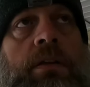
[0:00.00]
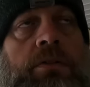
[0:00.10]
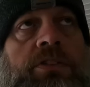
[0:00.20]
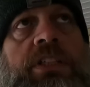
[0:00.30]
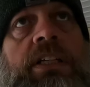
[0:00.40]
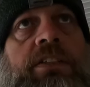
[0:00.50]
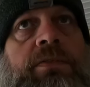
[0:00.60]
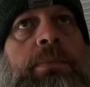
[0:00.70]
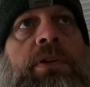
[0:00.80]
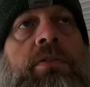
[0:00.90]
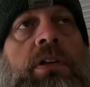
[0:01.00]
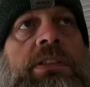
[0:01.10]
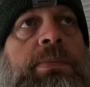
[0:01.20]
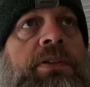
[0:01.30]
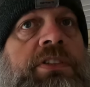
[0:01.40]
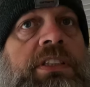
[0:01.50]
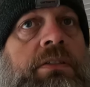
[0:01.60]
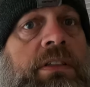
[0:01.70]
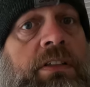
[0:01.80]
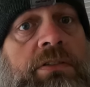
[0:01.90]
those checks from Blue Cross Blue
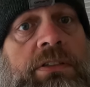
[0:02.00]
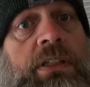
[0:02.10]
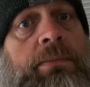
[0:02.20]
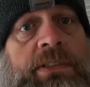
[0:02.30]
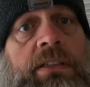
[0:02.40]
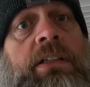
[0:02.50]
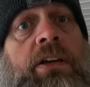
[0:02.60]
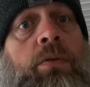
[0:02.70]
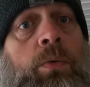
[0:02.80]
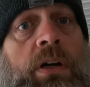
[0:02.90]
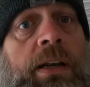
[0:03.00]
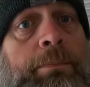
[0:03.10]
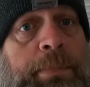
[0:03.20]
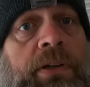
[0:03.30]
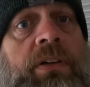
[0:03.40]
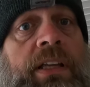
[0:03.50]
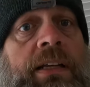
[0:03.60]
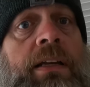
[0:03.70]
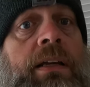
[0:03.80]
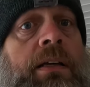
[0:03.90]
Shield. And those, I'm telling you, one in a
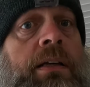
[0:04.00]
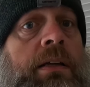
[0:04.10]
billion